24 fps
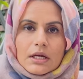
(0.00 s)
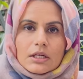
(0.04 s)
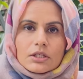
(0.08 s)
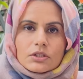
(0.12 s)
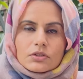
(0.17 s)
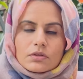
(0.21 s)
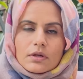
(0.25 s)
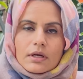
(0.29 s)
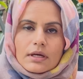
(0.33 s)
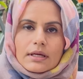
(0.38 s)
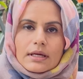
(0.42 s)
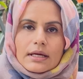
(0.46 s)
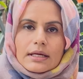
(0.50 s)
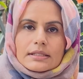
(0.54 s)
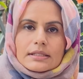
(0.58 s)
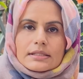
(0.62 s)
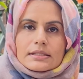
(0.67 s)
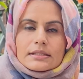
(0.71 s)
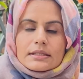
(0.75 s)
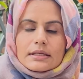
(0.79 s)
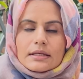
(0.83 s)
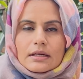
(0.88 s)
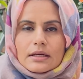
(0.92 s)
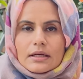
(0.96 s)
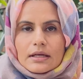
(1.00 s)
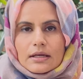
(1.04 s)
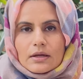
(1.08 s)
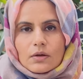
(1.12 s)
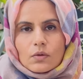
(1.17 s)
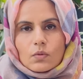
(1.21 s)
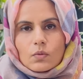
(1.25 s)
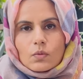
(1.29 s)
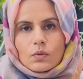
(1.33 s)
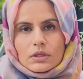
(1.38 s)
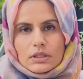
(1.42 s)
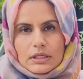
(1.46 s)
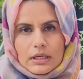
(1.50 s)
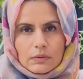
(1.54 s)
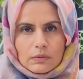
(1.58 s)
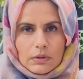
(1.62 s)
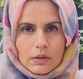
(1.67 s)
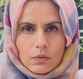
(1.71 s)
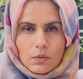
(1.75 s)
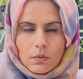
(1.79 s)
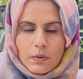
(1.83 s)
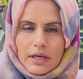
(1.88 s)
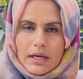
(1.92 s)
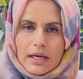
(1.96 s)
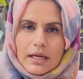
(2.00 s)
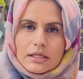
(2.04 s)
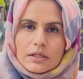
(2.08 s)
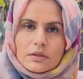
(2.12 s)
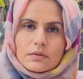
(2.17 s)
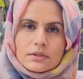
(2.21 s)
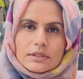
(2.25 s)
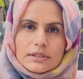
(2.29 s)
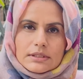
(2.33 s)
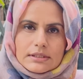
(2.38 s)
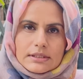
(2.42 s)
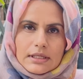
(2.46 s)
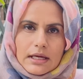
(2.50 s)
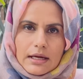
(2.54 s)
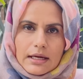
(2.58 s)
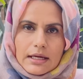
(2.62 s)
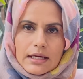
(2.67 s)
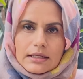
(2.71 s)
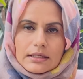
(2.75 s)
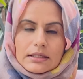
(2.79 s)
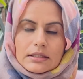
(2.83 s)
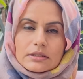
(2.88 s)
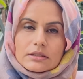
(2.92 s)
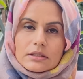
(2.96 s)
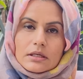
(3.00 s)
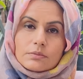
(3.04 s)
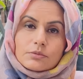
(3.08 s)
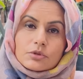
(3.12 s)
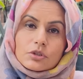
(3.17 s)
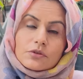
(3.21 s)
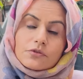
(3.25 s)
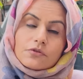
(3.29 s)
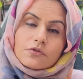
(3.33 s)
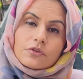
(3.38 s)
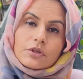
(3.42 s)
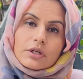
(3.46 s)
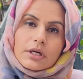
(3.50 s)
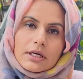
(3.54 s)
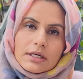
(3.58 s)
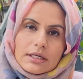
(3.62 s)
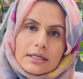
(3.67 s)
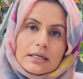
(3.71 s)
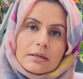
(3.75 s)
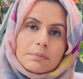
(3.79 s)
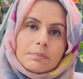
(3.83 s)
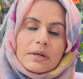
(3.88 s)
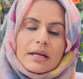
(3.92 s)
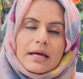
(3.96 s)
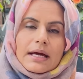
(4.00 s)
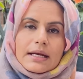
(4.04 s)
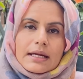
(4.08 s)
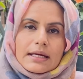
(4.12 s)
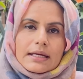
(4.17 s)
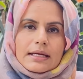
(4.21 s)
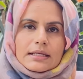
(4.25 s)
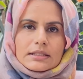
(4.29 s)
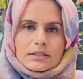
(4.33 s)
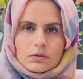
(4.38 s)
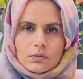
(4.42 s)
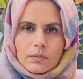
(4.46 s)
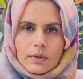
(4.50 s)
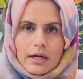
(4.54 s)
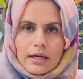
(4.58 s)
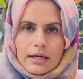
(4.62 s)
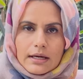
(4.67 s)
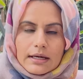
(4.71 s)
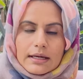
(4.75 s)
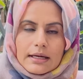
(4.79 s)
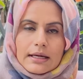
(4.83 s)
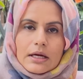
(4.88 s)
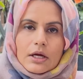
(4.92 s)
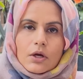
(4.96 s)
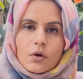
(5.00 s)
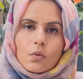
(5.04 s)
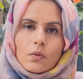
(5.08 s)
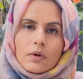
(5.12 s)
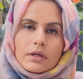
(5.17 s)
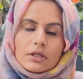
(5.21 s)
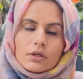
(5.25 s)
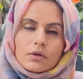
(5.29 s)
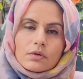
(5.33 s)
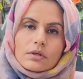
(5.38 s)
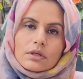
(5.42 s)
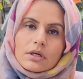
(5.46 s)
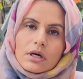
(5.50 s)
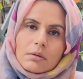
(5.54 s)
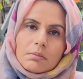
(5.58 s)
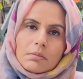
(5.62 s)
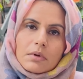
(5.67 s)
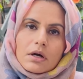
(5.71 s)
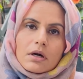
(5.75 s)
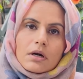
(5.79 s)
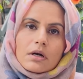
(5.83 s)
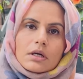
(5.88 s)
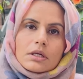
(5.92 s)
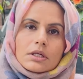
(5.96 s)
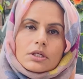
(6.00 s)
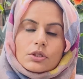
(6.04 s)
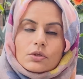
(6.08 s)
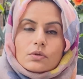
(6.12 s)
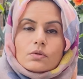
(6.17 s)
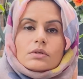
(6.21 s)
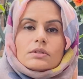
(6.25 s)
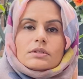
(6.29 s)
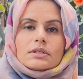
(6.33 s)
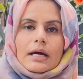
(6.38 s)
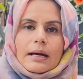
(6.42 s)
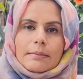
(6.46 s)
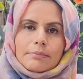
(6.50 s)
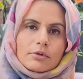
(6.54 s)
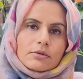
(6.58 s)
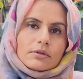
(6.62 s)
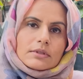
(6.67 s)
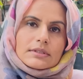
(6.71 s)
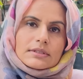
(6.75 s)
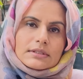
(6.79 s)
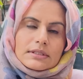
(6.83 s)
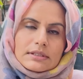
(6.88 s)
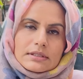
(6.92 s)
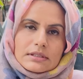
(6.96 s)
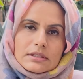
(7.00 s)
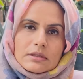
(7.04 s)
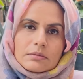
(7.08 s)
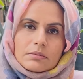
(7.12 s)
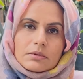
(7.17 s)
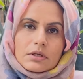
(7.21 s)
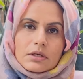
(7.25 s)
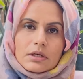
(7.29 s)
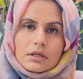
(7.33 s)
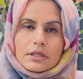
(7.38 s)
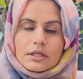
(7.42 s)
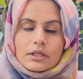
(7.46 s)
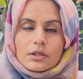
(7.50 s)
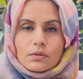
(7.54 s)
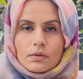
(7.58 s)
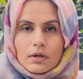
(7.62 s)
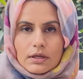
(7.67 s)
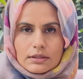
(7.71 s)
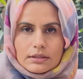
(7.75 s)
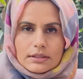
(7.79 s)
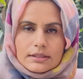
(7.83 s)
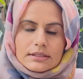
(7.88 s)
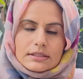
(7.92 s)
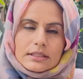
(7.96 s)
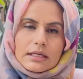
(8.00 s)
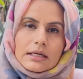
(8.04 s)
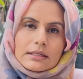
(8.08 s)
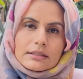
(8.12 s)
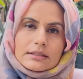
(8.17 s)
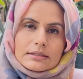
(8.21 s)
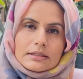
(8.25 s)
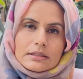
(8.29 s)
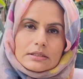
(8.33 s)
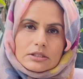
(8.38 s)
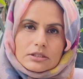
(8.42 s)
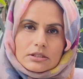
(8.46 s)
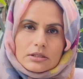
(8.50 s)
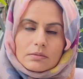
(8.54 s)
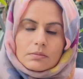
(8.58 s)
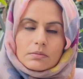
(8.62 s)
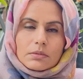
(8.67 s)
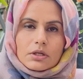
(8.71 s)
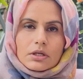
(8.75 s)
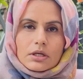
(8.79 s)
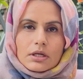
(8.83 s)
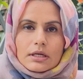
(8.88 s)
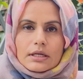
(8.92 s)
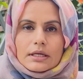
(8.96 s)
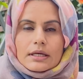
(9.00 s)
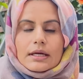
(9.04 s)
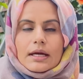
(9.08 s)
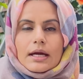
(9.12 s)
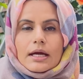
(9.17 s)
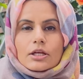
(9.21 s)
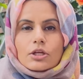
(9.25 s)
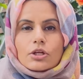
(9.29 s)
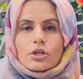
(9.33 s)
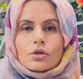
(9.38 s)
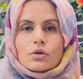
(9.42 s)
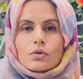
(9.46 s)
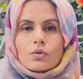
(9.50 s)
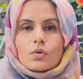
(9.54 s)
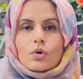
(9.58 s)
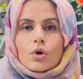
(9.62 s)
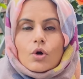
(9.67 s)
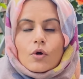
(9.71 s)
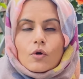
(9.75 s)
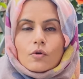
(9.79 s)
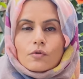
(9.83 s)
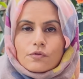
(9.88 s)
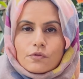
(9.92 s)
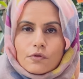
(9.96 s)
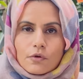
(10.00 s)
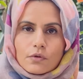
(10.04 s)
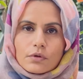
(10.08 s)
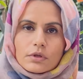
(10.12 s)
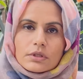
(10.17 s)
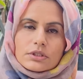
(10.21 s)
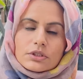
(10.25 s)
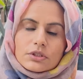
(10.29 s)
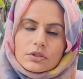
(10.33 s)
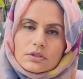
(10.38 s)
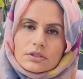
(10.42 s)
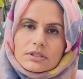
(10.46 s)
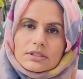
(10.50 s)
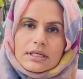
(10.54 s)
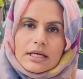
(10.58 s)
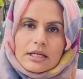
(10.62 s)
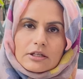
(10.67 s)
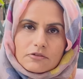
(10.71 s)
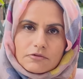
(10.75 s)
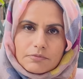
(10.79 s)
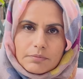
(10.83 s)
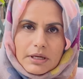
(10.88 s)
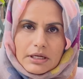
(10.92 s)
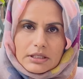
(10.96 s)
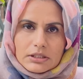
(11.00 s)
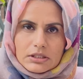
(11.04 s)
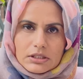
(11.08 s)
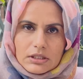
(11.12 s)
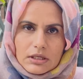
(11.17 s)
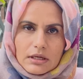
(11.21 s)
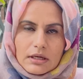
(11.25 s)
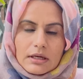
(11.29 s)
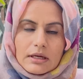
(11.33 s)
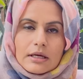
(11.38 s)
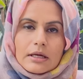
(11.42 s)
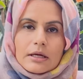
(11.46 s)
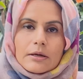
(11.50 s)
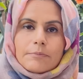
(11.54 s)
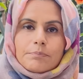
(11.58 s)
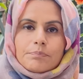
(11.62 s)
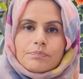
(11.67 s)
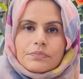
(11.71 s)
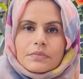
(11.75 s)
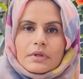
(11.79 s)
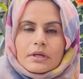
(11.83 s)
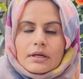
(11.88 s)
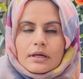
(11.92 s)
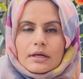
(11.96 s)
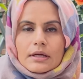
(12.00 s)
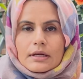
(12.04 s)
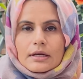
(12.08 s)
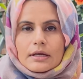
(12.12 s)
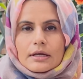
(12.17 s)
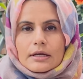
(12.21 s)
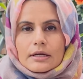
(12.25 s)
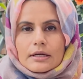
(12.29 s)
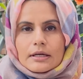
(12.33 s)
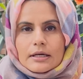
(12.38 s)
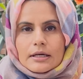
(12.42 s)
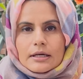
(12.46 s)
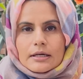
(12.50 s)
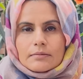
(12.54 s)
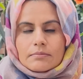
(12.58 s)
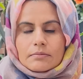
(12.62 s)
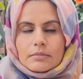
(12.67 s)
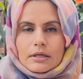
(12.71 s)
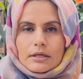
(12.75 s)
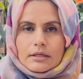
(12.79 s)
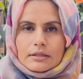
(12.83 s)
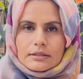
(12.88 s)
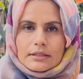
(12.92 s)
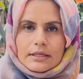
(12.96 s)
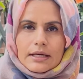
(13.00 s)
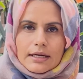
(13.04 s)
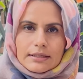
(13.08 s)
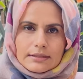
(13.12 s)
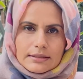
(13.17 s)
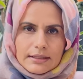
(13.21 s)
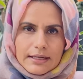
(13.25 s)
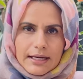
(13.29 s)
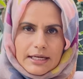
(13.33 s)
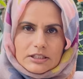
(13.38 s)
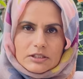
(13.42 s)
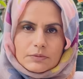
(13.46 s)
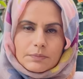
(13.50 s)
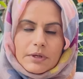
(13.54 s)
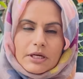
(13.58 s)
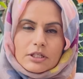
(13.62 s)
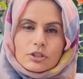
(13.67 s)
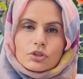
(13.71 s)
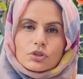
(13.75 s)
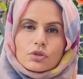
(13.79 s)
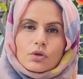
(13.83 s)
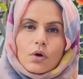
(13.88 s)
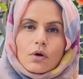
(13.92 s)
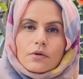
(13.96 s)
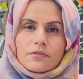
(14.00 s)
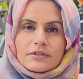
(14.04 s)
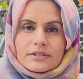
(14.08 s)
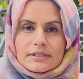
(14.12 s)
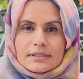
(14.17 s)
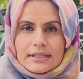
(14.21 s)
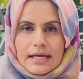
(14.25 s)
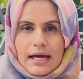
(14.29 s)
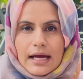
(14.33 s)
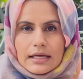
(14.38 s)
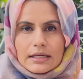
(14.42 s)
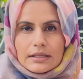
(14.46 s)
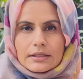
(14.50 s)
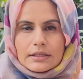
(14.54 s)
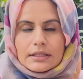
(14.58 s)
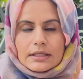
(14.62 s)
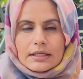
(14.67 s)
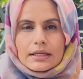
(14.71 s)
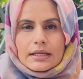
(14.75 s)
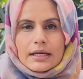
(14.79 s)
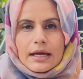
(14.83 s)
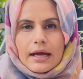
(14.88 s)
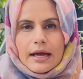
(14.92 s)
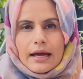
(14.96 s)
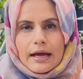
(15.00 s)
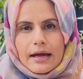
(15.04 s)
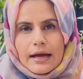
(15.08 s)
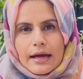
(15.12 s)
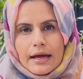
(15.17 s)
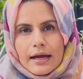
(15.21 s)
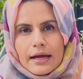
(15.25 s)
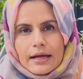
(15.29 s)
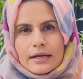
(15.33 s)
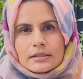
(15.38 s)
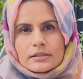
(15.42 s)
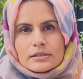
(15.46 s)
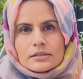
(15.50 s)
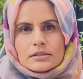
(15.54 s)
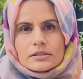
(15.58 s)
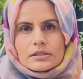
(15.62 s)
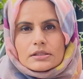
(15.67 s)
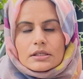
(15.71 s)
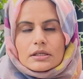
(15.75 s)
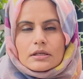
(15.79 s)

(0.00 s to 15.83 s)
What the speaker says: So I guess whatever way you decide in terms of career planning as well, when you come early, you adapt to the system early, you understand the system early, and you focus yourself better, the other aspects of salary and